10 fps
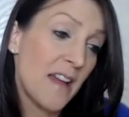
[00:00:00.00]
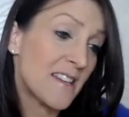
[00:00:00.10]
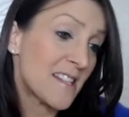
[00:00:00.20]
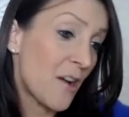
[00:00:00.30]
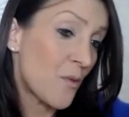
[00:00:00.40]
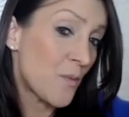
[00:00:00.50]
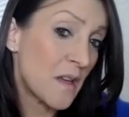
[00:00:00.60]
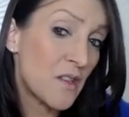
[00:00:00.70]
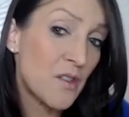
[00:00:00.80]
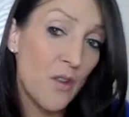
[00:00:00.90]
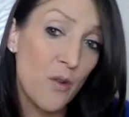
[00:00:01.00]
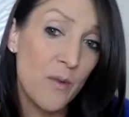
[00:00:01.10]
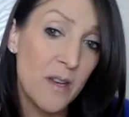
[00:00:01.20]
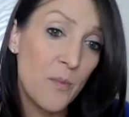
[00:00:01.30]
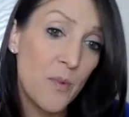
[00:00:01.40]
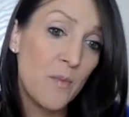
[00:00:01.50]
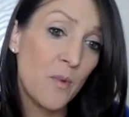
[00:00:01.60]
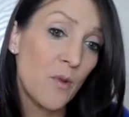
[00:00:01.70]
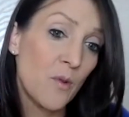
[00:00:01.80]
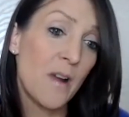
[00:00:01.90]
and it's helping so many
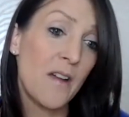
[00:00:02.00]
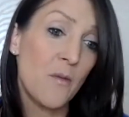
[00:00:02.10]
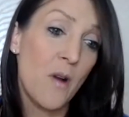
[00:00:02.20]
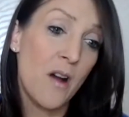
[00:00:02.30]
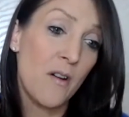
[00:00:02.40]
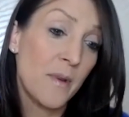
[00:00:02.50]
people all around the world.